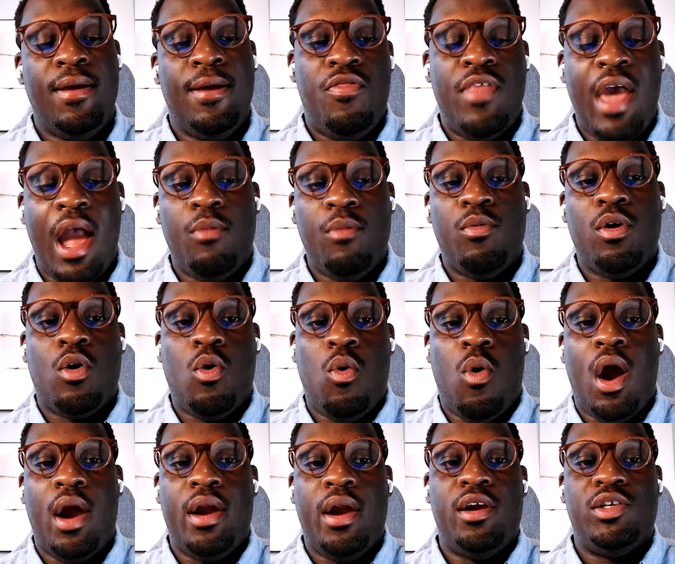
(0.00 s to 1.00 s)
that
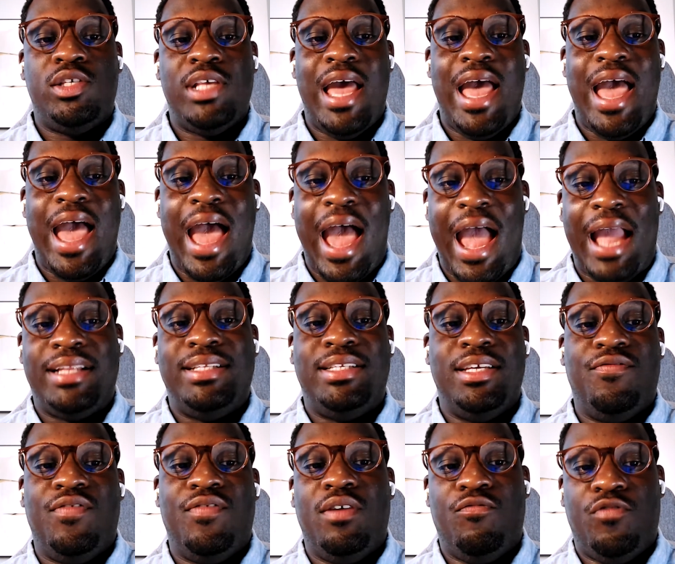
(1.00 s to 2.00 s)
requires
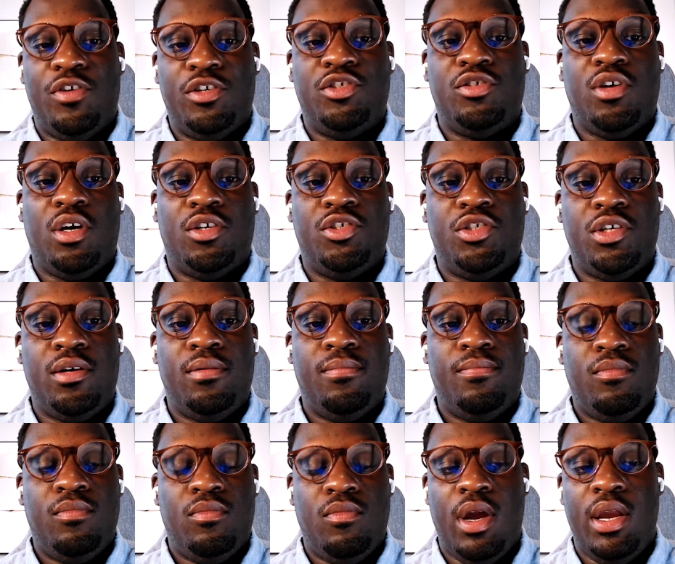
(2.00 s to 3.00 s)
active infrastructure,
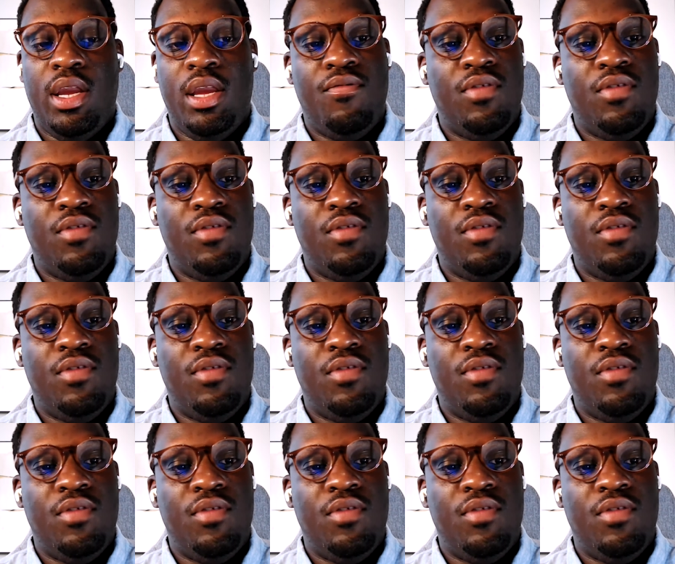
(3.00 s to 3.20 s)
right?